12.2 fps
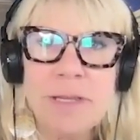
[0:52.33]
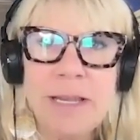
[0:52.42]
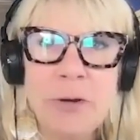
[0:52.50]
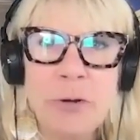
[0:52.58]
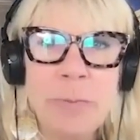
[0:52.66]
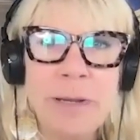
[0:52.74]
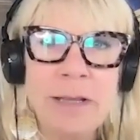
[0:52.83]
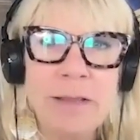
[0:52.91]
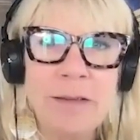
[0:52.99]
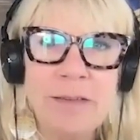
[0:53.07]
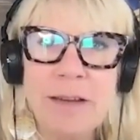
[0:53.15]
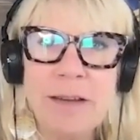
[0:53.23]
You'll be
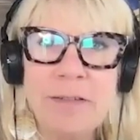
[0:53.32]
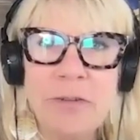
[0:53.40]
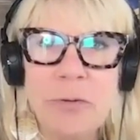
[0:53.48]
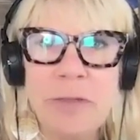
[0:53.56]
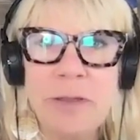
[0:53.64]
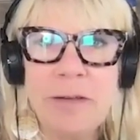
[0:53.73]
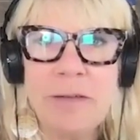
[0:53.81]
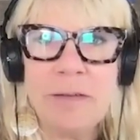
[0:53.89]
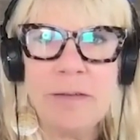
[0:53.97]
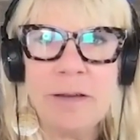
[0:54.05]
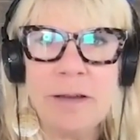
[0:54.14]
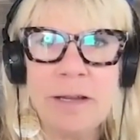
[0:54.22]
listening to
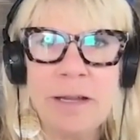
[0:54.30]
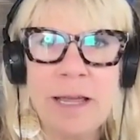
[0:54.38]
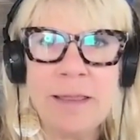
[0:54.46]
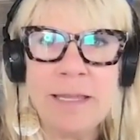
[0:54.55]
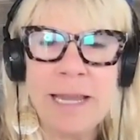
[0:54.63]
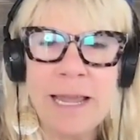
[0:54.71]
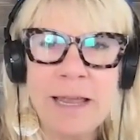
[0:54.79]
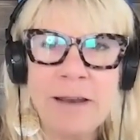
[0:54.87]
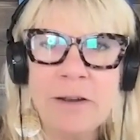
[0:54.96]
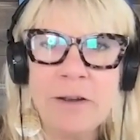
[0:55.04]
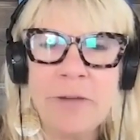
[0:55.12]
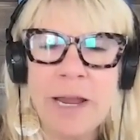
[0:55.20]
this at the
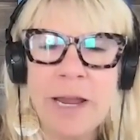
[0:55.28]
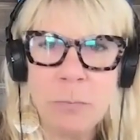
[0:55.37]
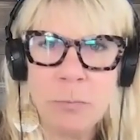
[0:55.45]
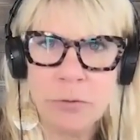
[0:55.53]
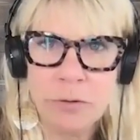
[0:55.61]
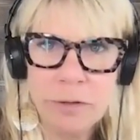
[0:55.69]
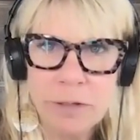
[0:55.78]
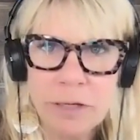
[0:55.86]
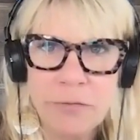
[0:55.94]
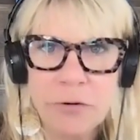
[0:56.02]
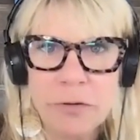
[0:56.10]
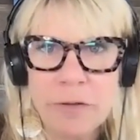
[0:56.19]
end of April
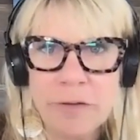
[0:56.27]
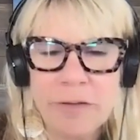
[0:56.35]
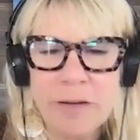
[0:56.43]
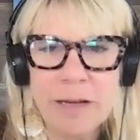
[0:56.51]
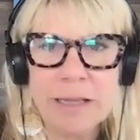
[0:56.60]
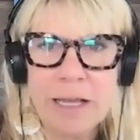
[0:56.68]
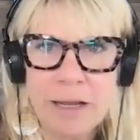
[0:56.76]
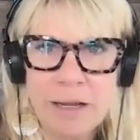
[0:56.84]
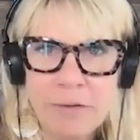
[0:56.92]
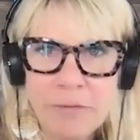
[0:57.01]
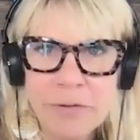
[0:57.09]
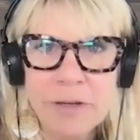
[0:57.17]
if you're listening
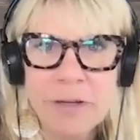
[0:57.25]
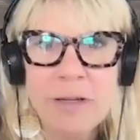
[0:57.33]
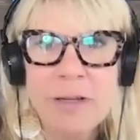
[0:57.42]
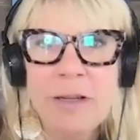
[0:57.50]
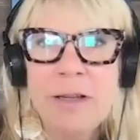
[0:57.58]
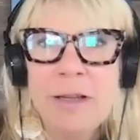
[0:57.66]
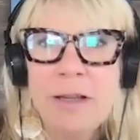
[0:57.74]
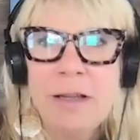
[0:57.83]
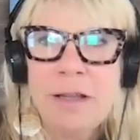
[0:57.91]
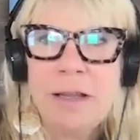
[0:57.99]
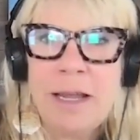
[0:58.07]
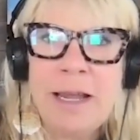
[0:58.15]
live.
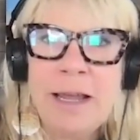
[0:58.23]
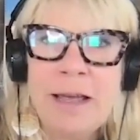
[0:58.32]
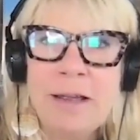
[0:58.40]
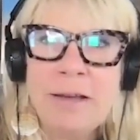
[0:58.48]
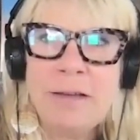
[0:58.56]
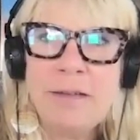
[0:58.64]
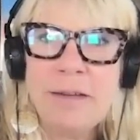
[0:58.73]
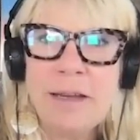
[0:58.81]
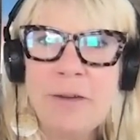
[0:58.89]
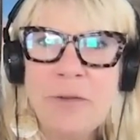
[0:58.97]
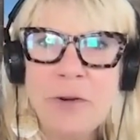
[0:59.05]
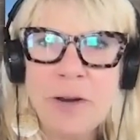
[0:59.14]
And
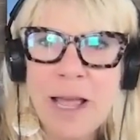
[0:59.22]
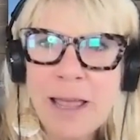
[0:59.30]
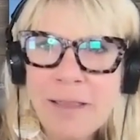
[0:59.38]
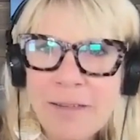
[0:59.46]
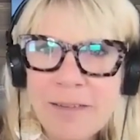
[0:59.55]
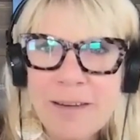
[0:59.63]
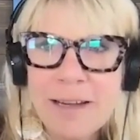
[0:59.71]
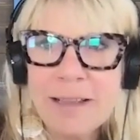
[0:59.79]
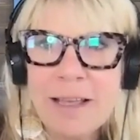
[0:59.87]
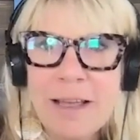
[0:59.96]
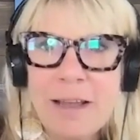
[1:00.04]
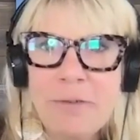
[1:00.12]
if you're not listening
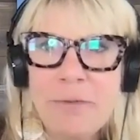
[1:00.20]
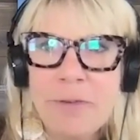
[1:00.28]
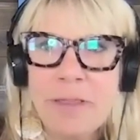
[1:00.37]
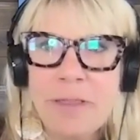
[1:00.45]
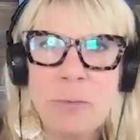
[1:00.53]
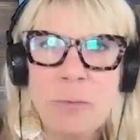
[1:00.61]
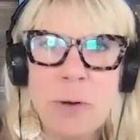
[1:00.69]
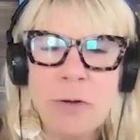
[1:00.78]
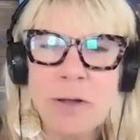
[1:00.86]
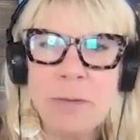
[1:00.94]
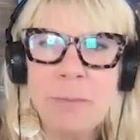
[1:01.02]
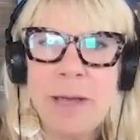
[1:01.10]
live, then
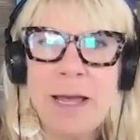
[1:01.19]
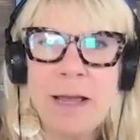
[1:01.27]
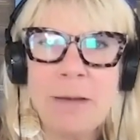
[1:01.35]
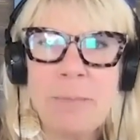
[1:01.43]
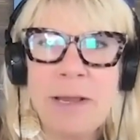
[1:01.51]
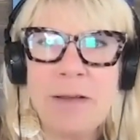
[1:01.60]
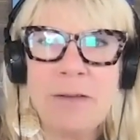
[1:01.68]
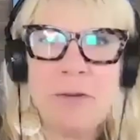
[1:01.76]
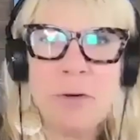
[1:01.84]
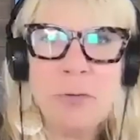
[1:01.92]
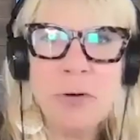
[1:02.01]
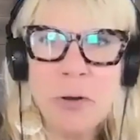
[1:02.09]
welcome back because
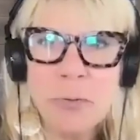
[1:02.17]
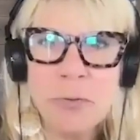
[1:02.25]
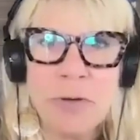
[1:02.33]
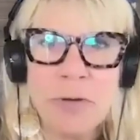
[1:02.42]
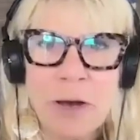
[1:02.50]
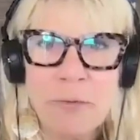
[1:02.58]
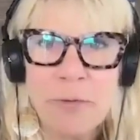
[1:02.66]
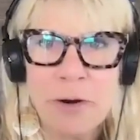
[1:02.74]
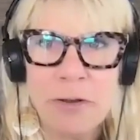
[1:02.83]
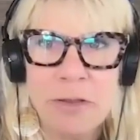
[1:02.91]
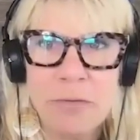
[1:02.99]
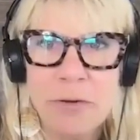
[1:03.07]
who knows how
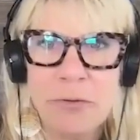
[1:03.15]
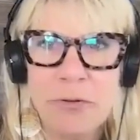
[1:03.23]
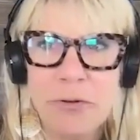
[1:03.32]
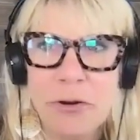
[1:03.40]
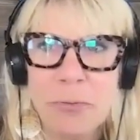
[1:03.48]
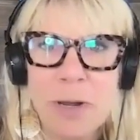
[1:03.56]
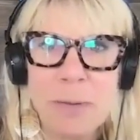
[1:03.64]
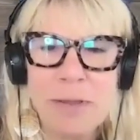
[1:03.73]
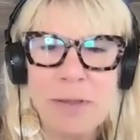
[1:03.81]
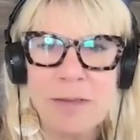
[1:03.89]
far in the future you might be